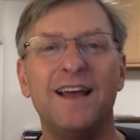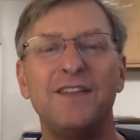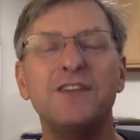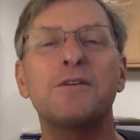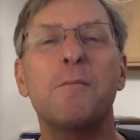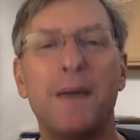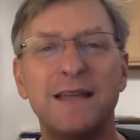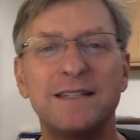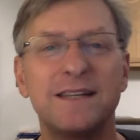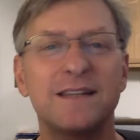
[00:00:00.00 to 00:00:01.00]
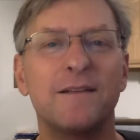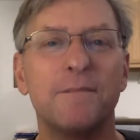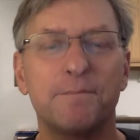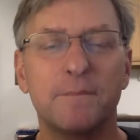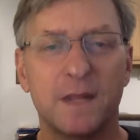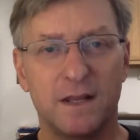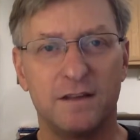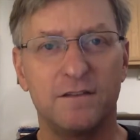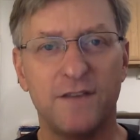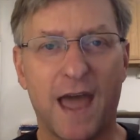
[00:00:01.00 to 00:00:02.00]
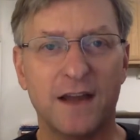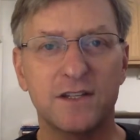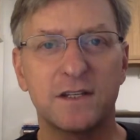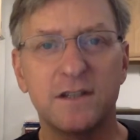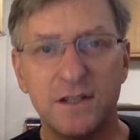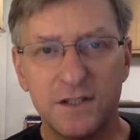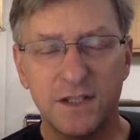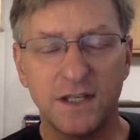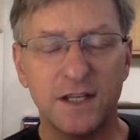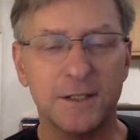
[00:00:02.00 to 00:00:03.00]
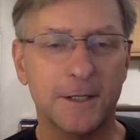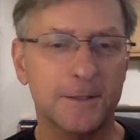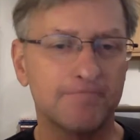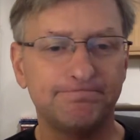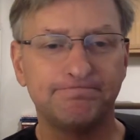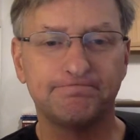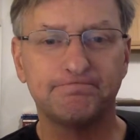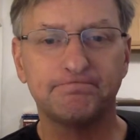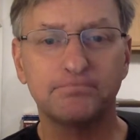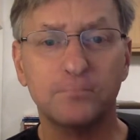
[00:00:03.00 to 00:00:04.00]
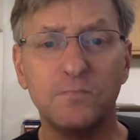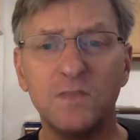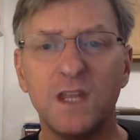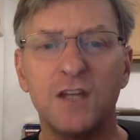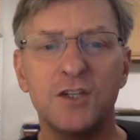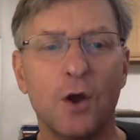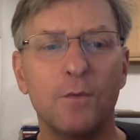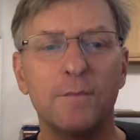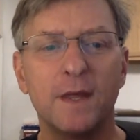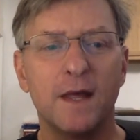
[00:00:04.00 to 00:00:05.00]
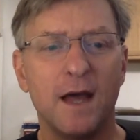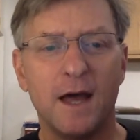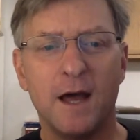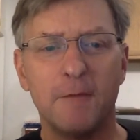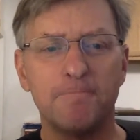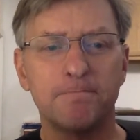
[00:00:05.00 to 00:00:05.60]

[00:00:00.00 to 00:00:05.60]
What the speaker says: These are basic facts, statistics. So, what